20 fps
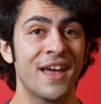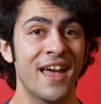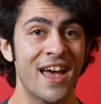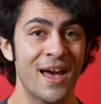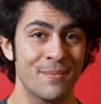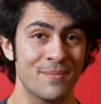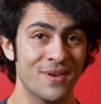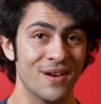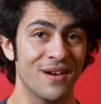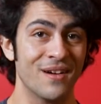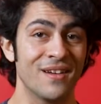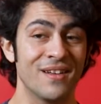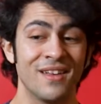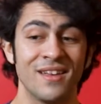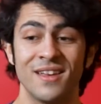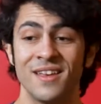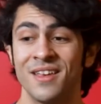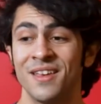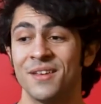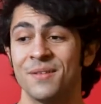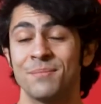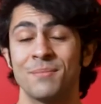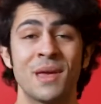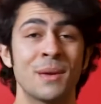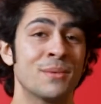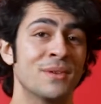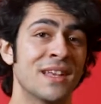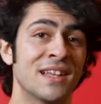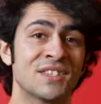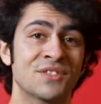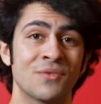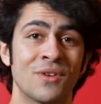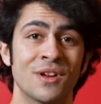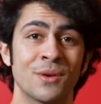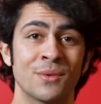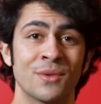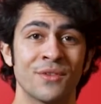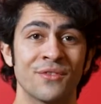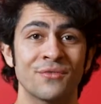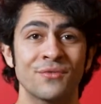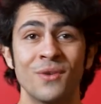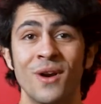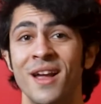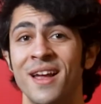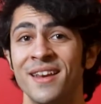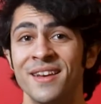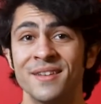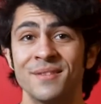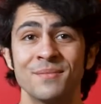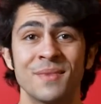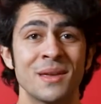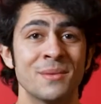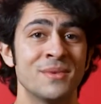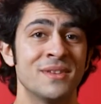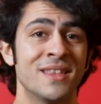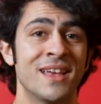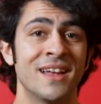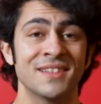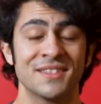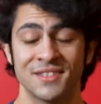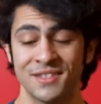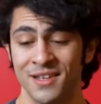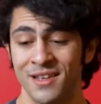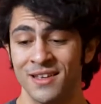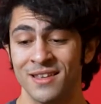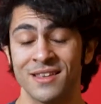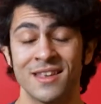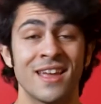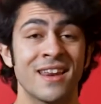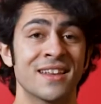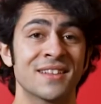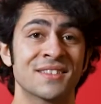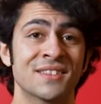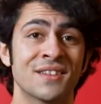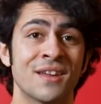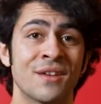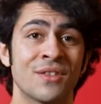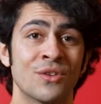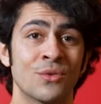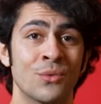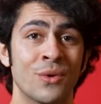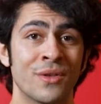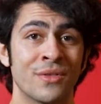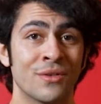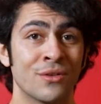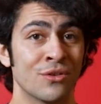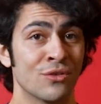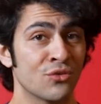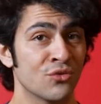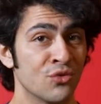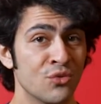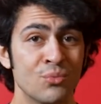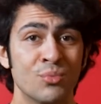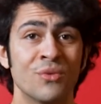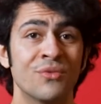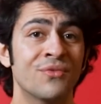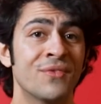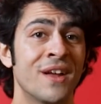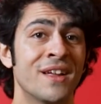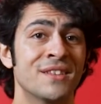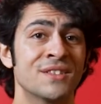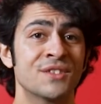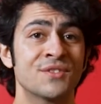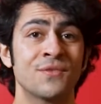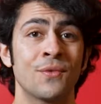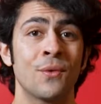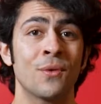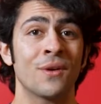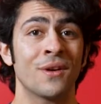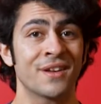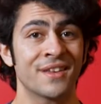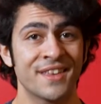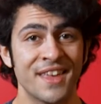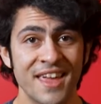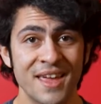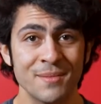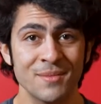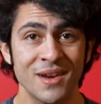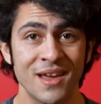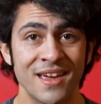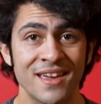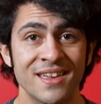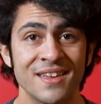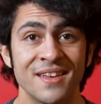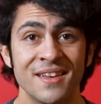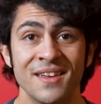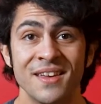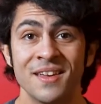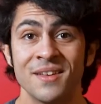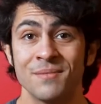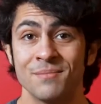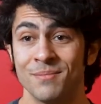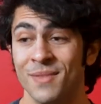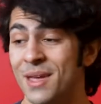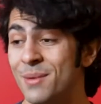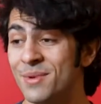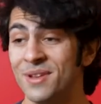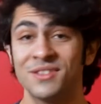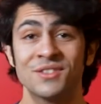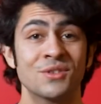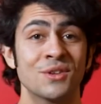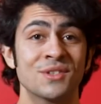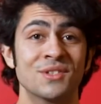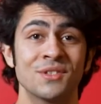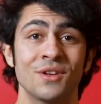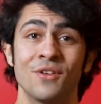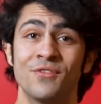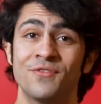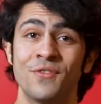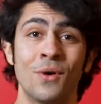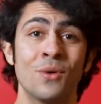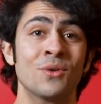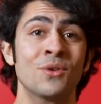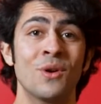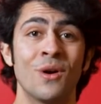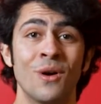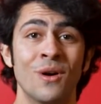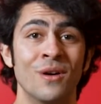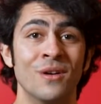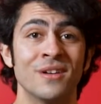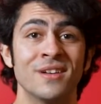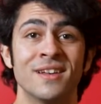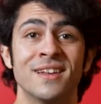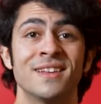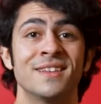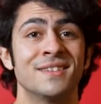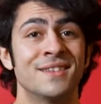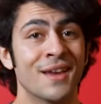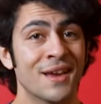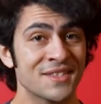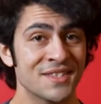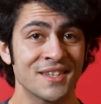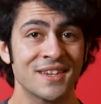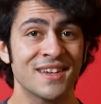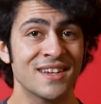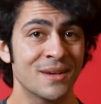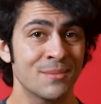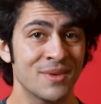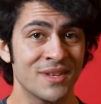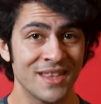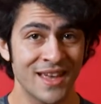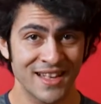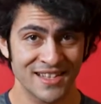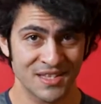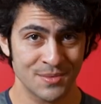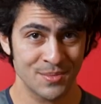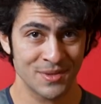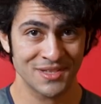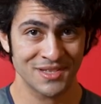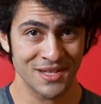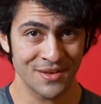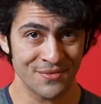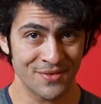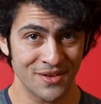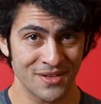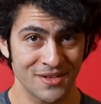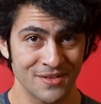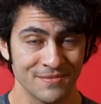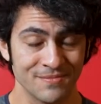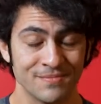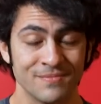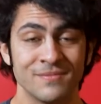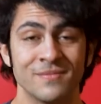happier. Maybe that's running with a friend, maybe that's getting together with a group of friends for a game night, maybe it's just a phone call. Doesn't need to be that specific.